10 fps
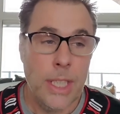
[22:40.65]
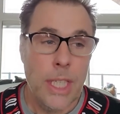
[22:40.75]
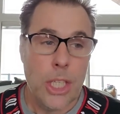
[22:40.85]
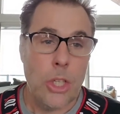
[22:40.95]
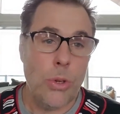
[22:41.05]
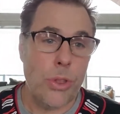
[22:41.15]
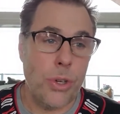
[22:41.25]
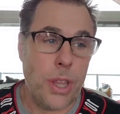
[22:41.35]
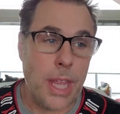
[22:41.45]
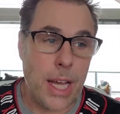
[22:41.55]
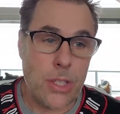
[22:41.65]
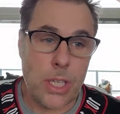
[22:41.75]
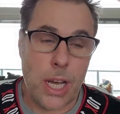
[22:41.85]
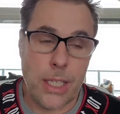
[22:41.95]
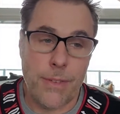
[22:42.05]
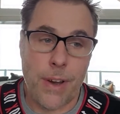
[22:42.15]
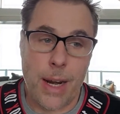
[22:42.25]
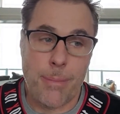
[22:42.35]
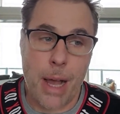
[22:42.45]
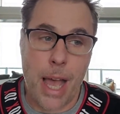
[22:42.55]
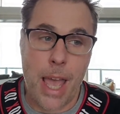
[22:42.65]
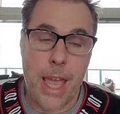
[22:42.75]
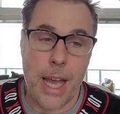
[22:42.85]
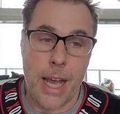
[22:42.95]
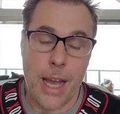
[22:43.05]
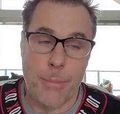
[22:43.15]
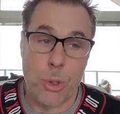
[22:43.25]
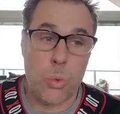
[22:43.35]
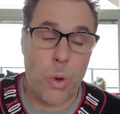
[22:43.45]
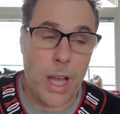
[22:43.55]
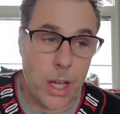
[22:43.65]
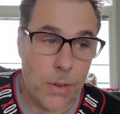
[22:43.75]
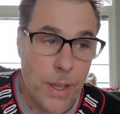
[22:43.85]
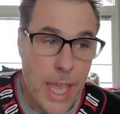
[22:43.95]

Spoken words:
You do 30,000 divided by 12,